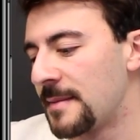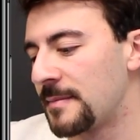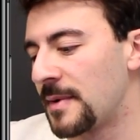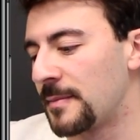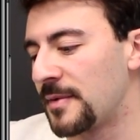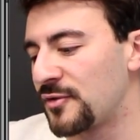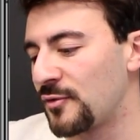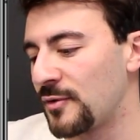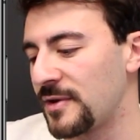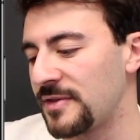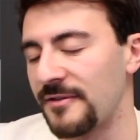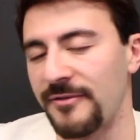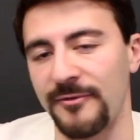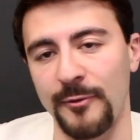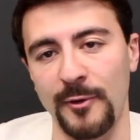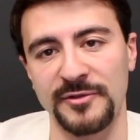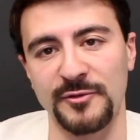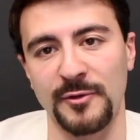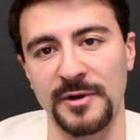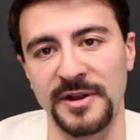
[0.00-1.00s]
But between the
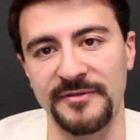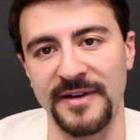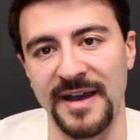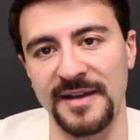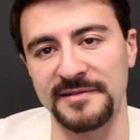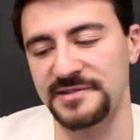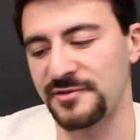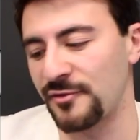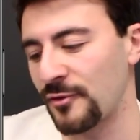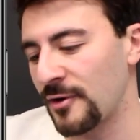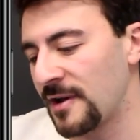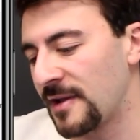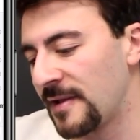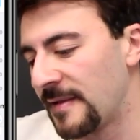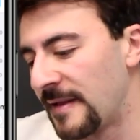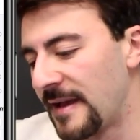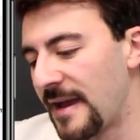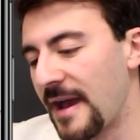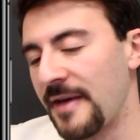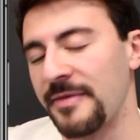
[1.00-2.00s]
425s
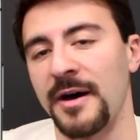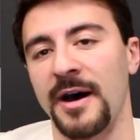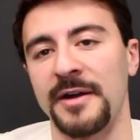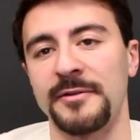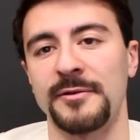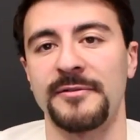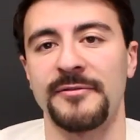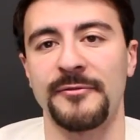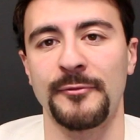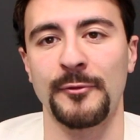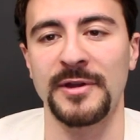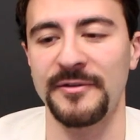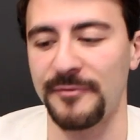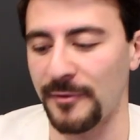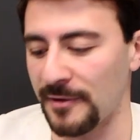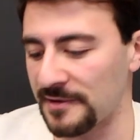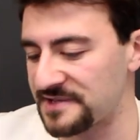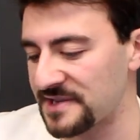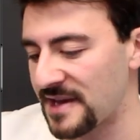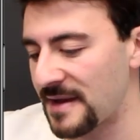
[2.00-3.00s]
drill and the 100 free,
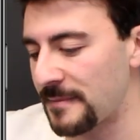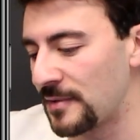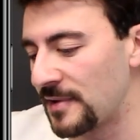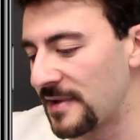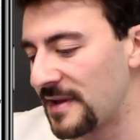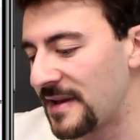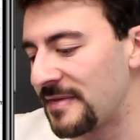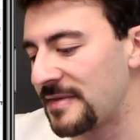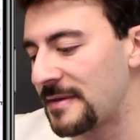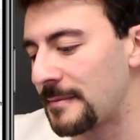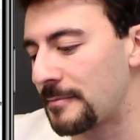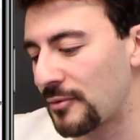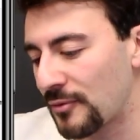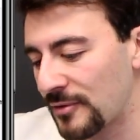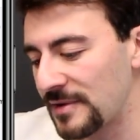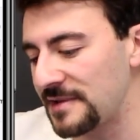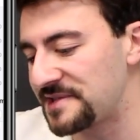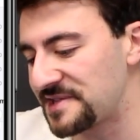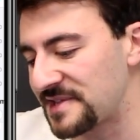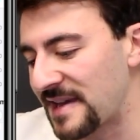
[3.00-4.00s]
for example, in the
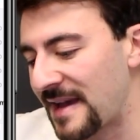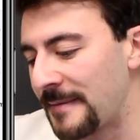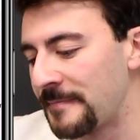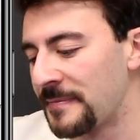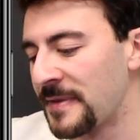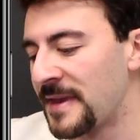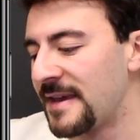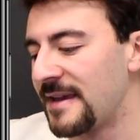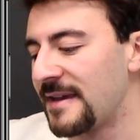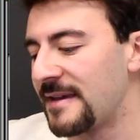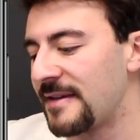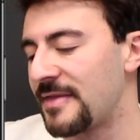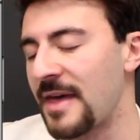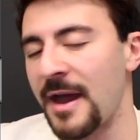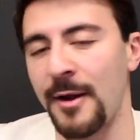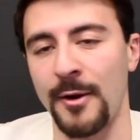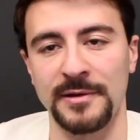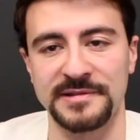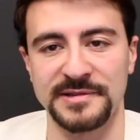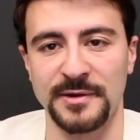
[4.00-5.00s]
preset,
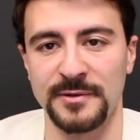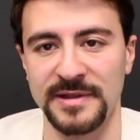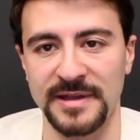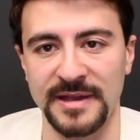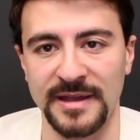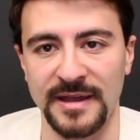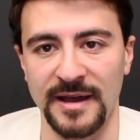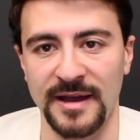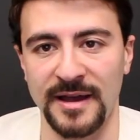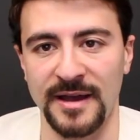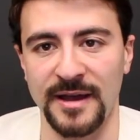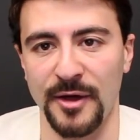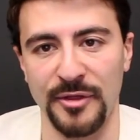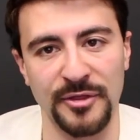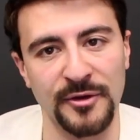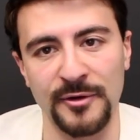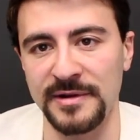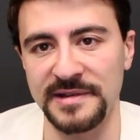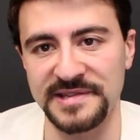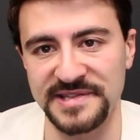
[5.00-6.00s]
there is only a
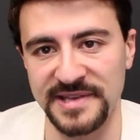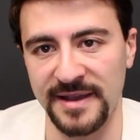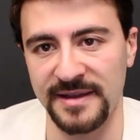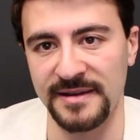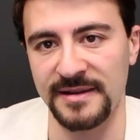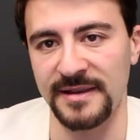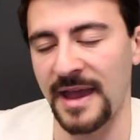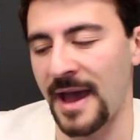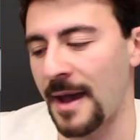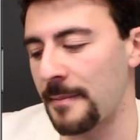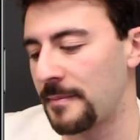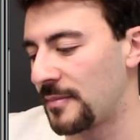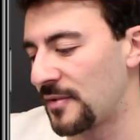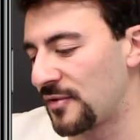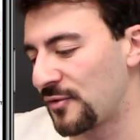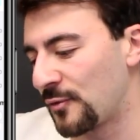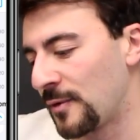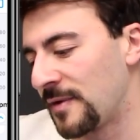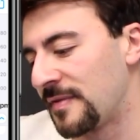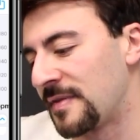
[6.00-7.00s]
30-second gap
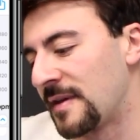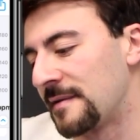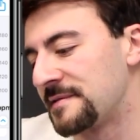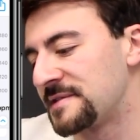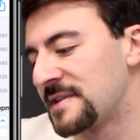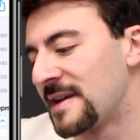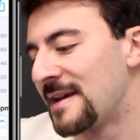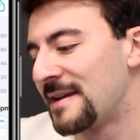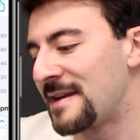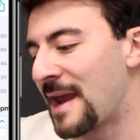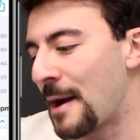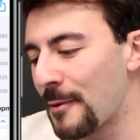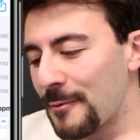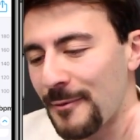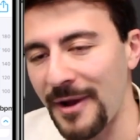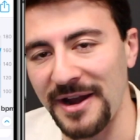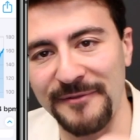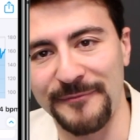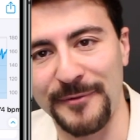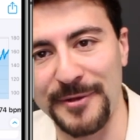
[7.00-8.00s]
between those. Now we're
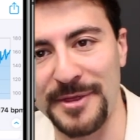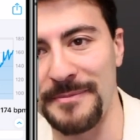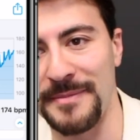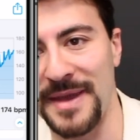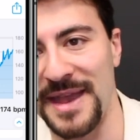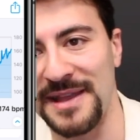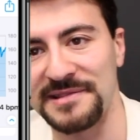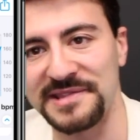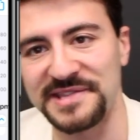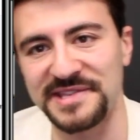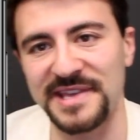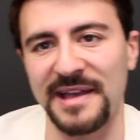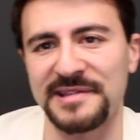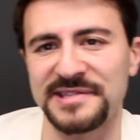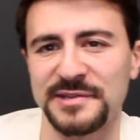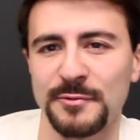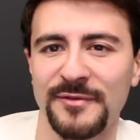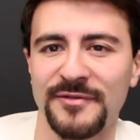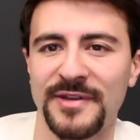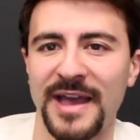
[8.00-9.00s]
ready for the main
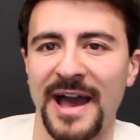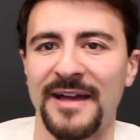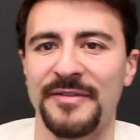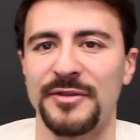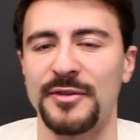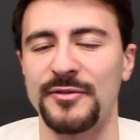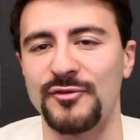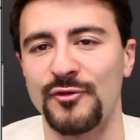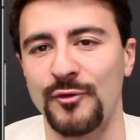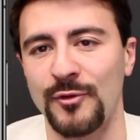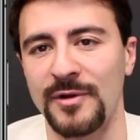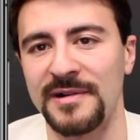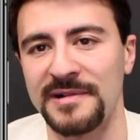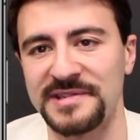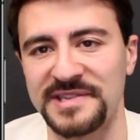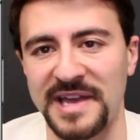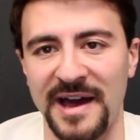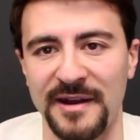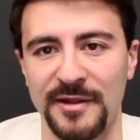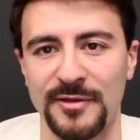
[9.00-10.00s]
set. So we've got the
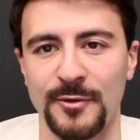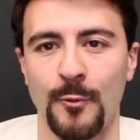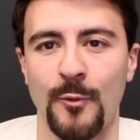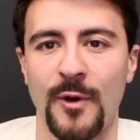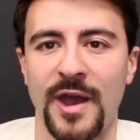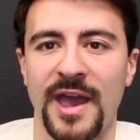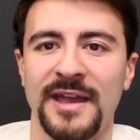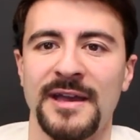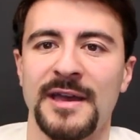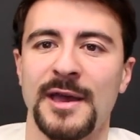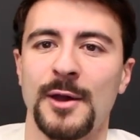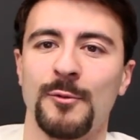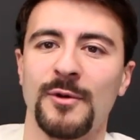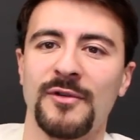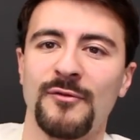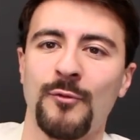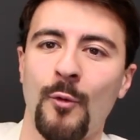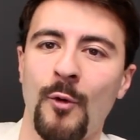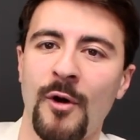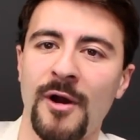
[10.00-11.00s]
drills out of the way,
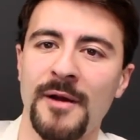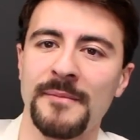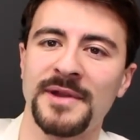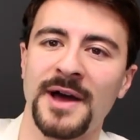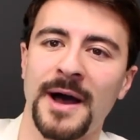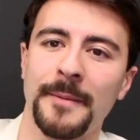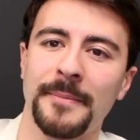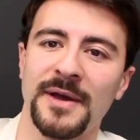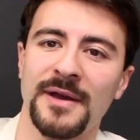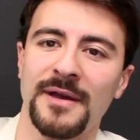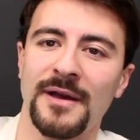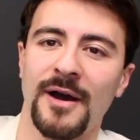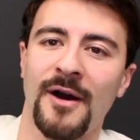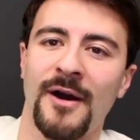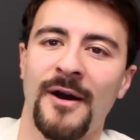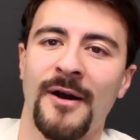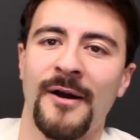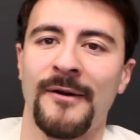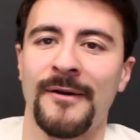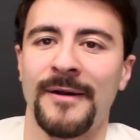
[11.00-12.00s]
we've warmed up
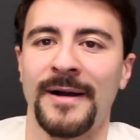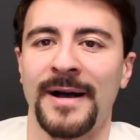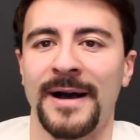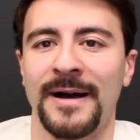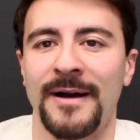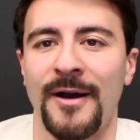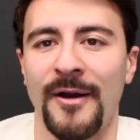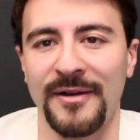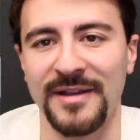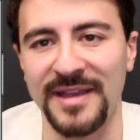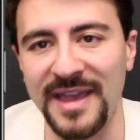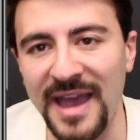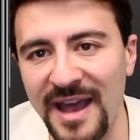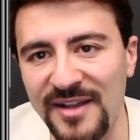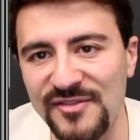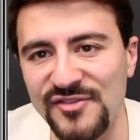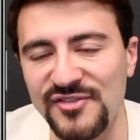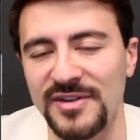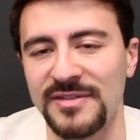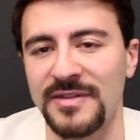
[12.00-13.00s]
our
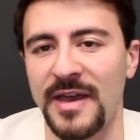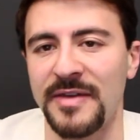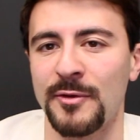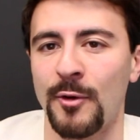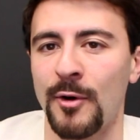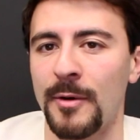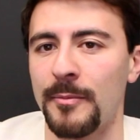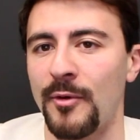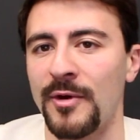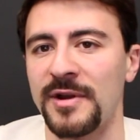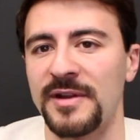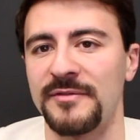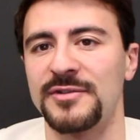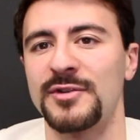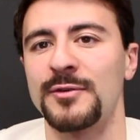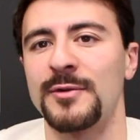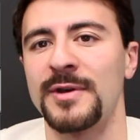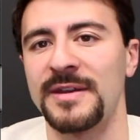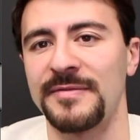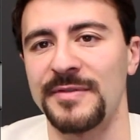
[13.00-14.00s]
catch, and the whole point of
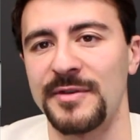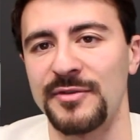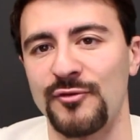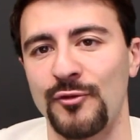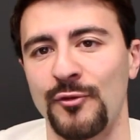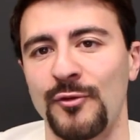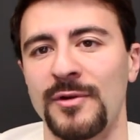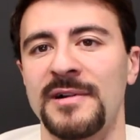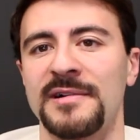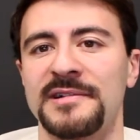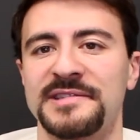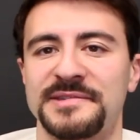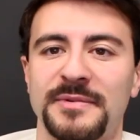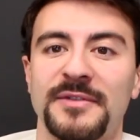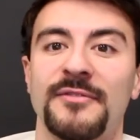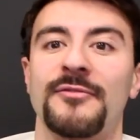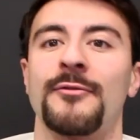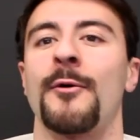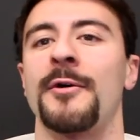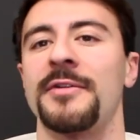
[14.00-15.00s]
doing the drills
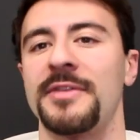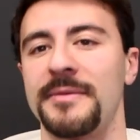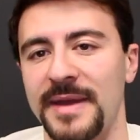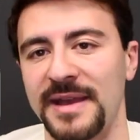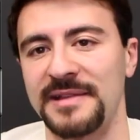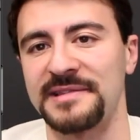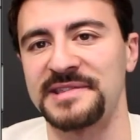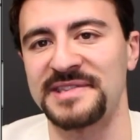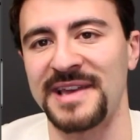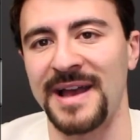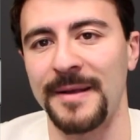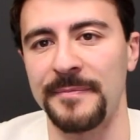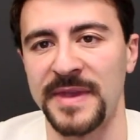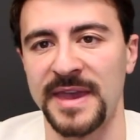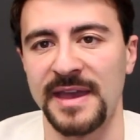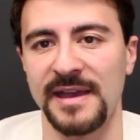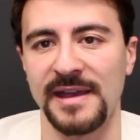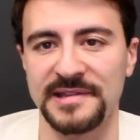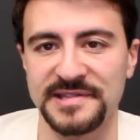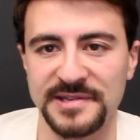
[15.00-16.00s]
before the main
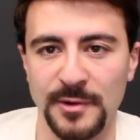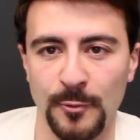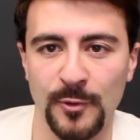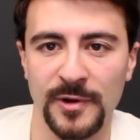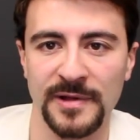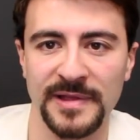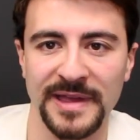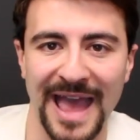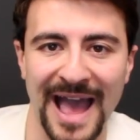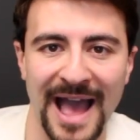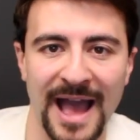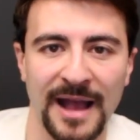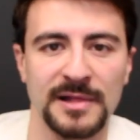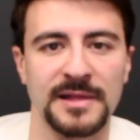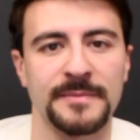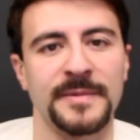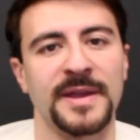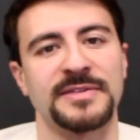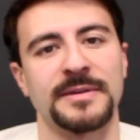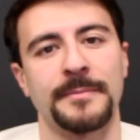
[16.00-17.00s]
set is to really
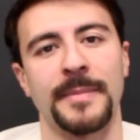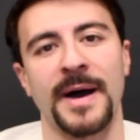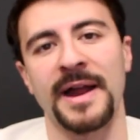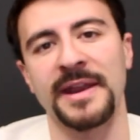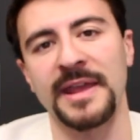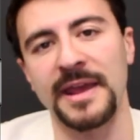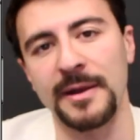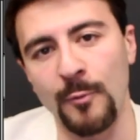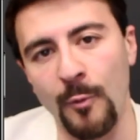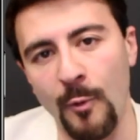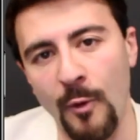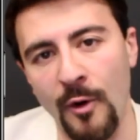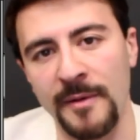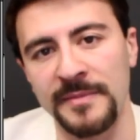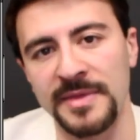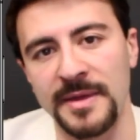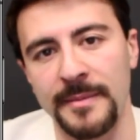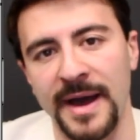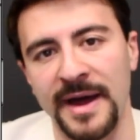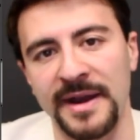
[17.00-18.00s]
acclimate the body and
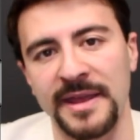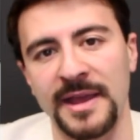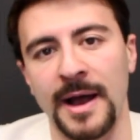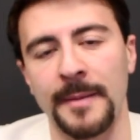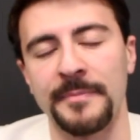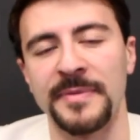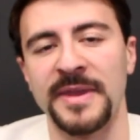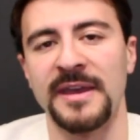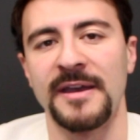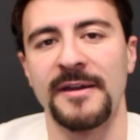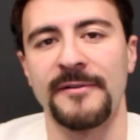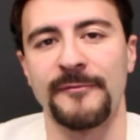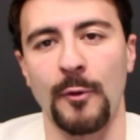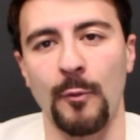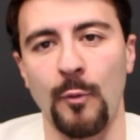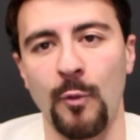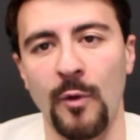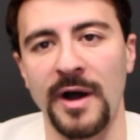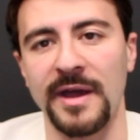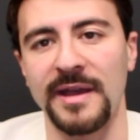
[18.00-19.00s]
warm the body up for
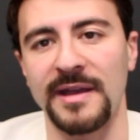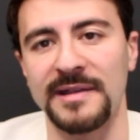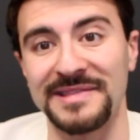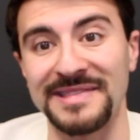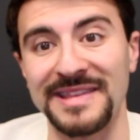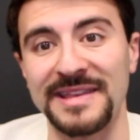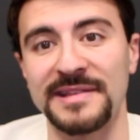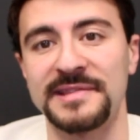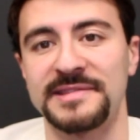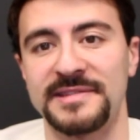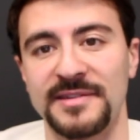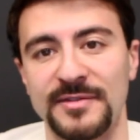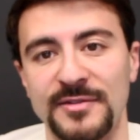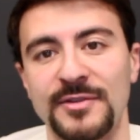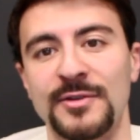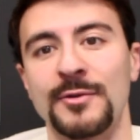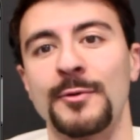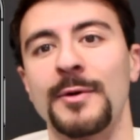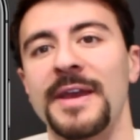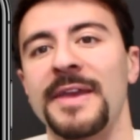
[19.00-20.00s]
what it needs to
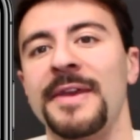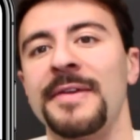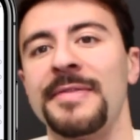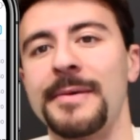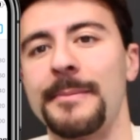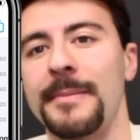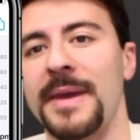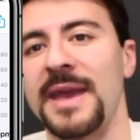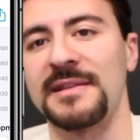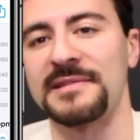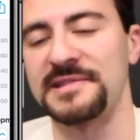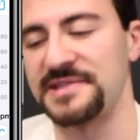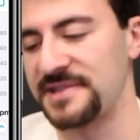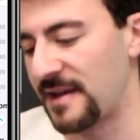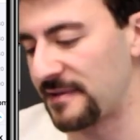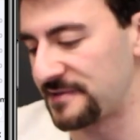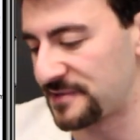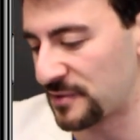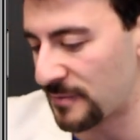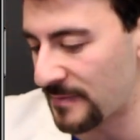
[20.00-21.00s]
do in the main
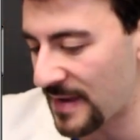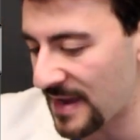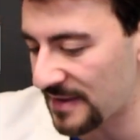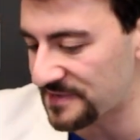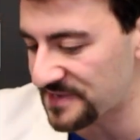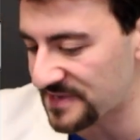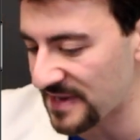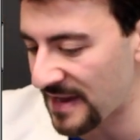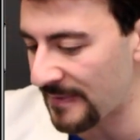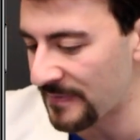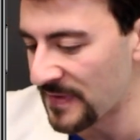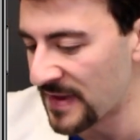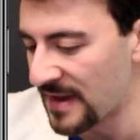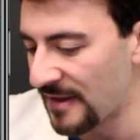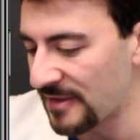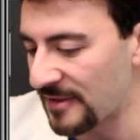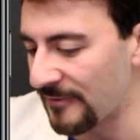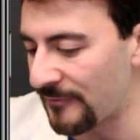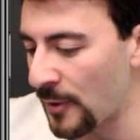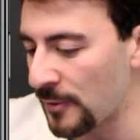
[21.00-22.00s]
set. So the main set,
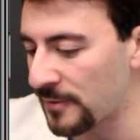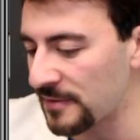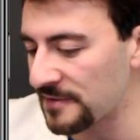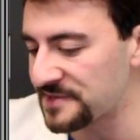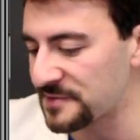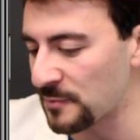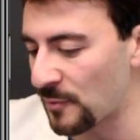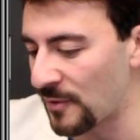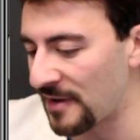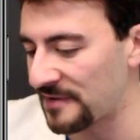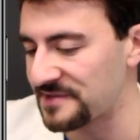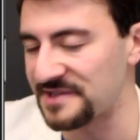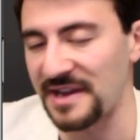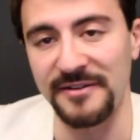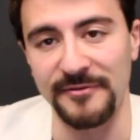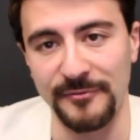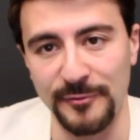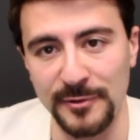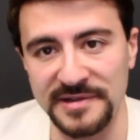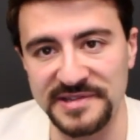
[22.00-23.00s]
the focus was
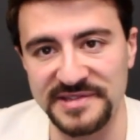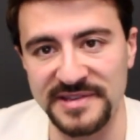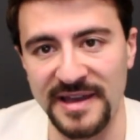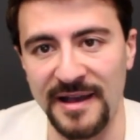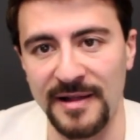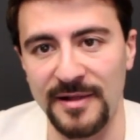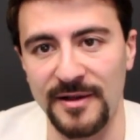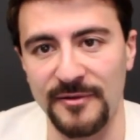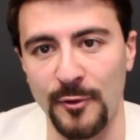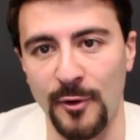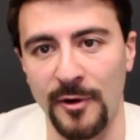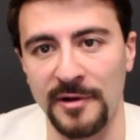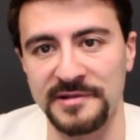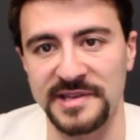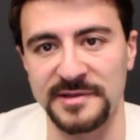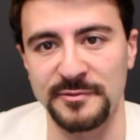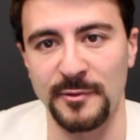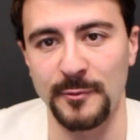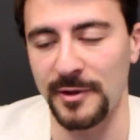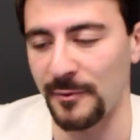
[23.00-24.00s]
on freestyle, of
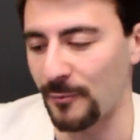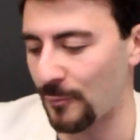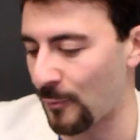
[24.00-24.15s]
course, that's what we